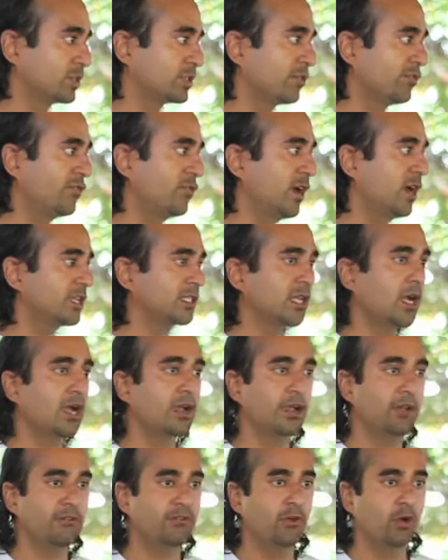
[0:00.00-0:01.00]
was the first
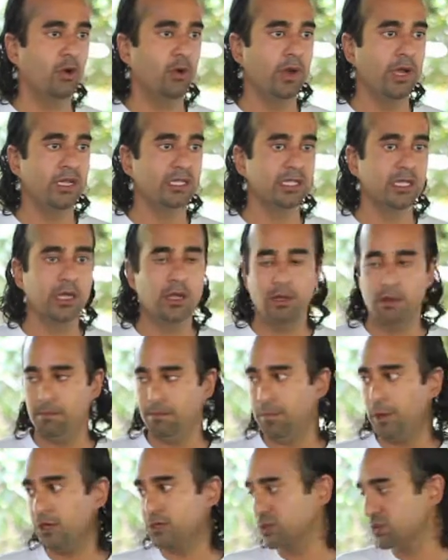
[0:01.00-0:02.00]
Hug It Forward
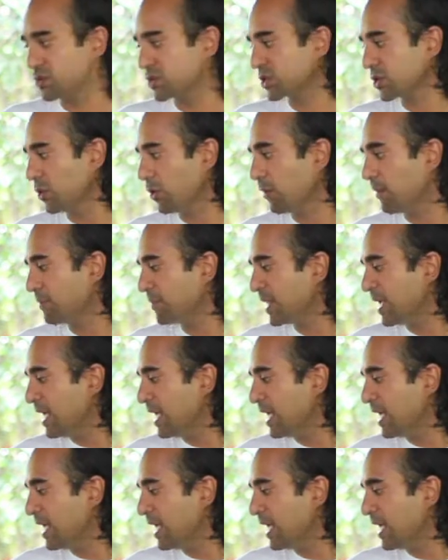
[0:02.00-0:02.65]
bottle school.